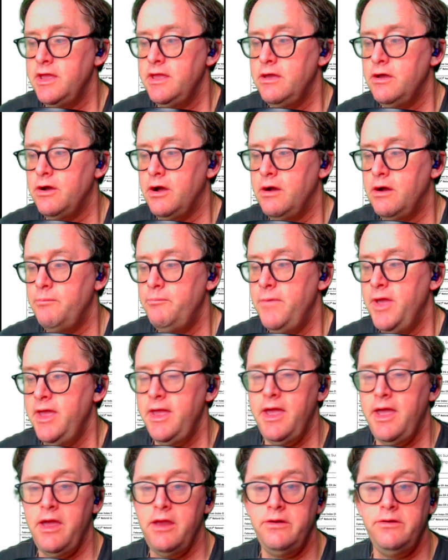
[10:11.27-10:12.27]

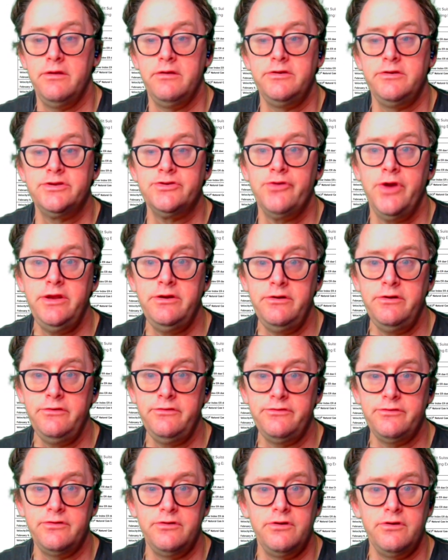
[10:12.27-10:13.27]
And
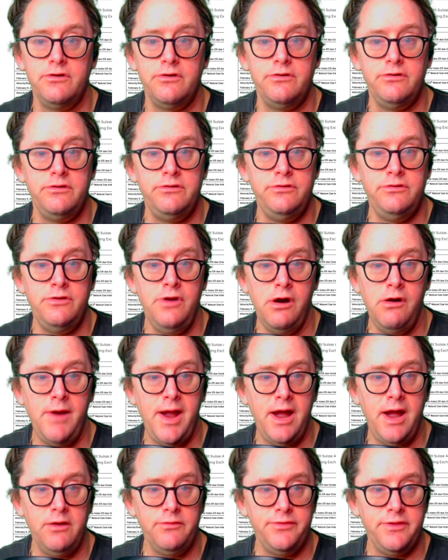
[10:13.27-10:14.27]
traders know
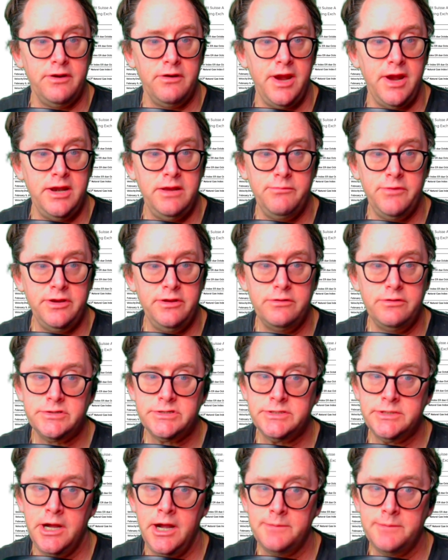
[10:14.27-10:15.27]
out there, anybody
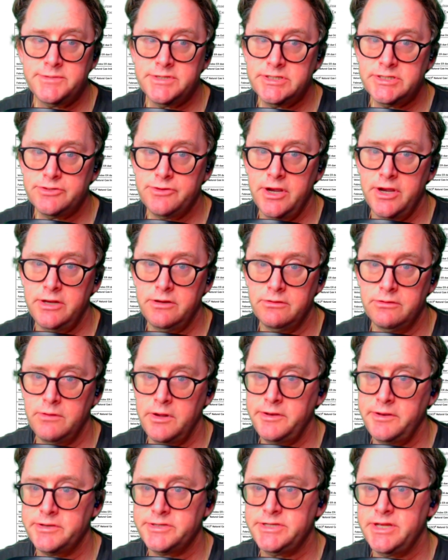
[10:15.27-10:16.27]
who's an options trader who
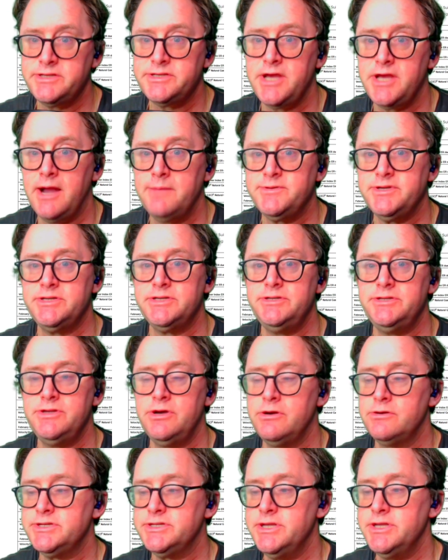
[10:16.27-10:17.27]
understands options
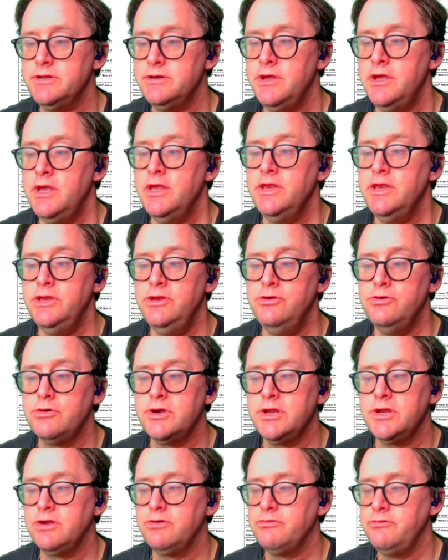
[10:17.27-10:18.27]
knows that you
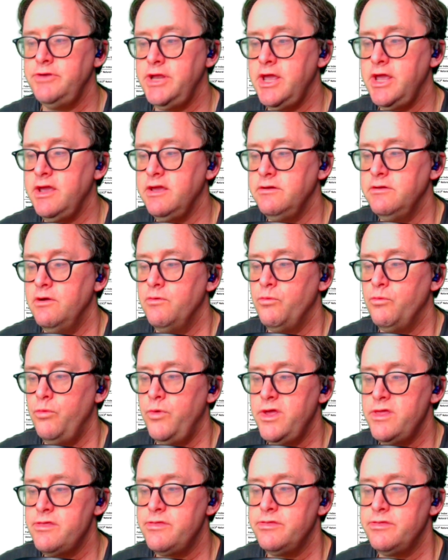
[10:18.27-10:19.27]
could create
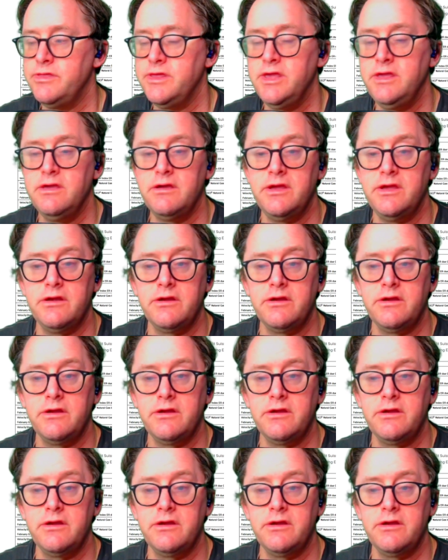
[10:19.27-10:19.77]
with the